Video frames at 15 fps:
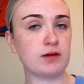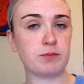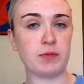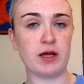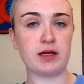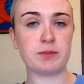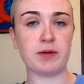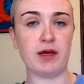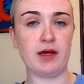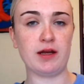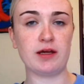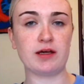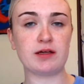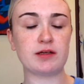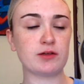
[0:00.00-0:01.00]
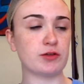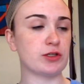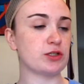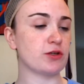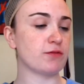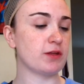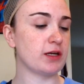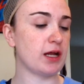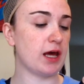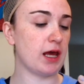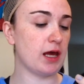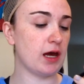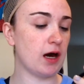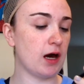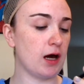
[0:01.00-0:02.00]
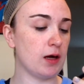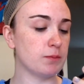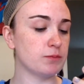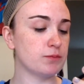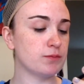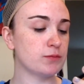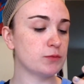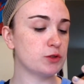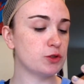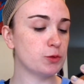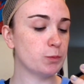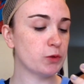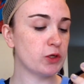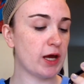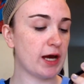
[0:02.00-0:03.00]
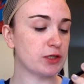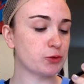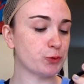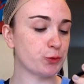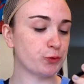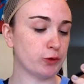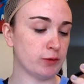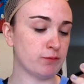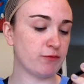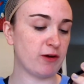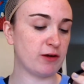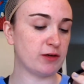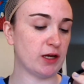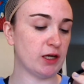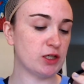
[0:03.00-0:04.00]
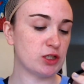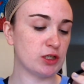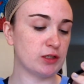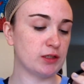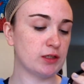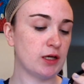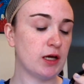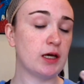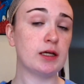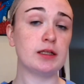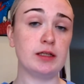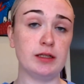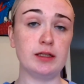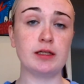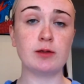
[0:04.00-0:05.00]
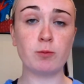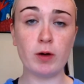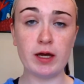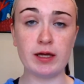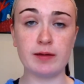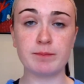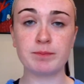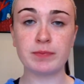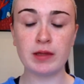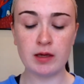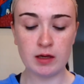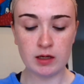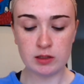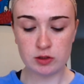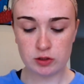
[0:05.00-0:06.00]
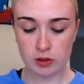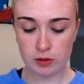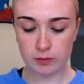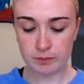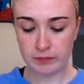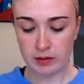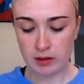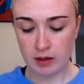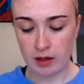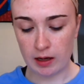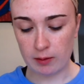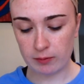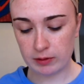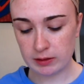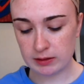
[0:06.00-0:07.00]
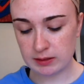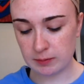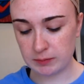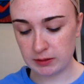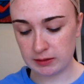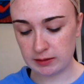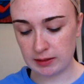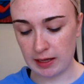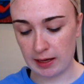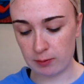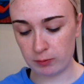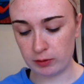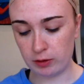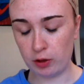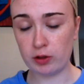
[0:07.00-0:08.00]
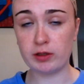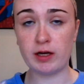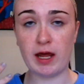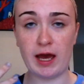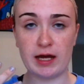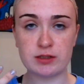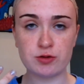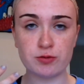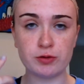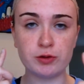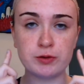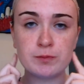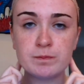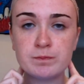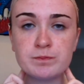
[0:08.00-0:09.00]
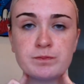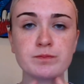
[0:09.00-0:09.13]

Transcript: Manic Panic, Creature of the Night, Supernatural Cream Foundation, Lily White. So I wanted something that would look natural